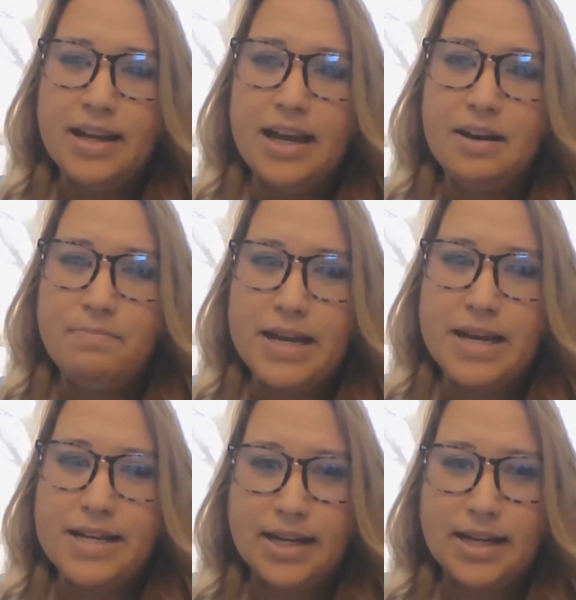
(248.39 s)
And
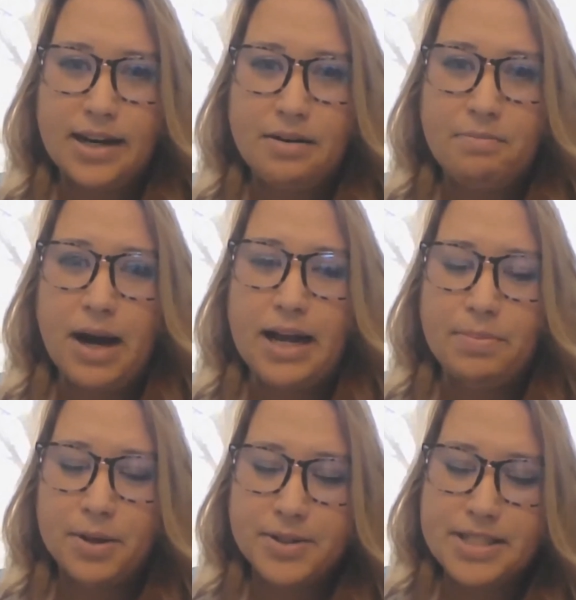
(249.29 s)
based on my
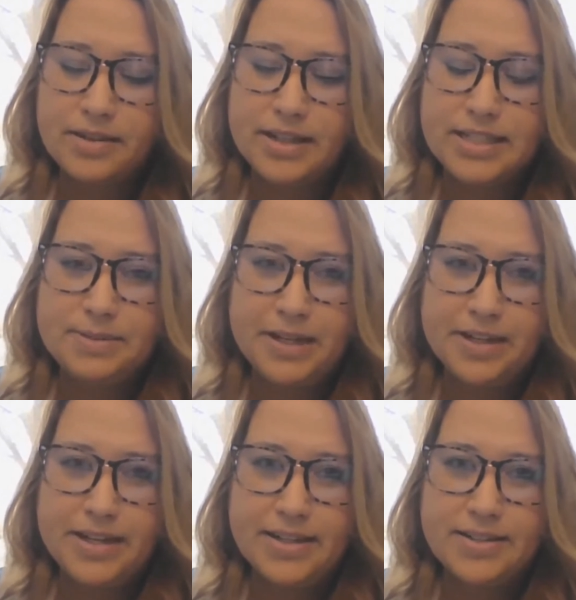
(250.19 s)
personal
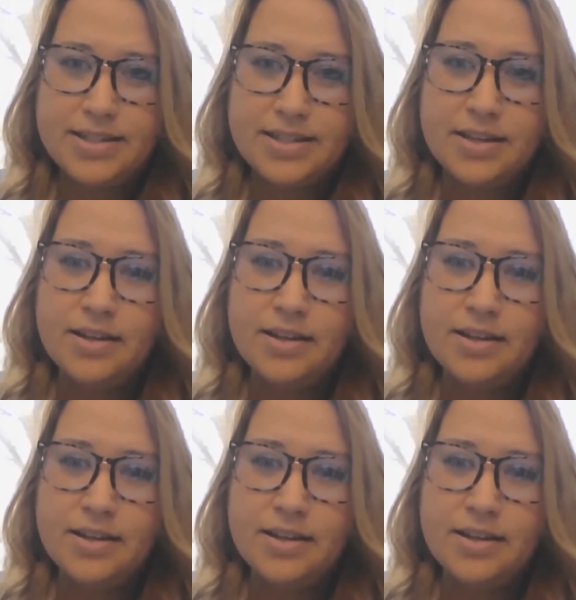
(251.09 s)
experience,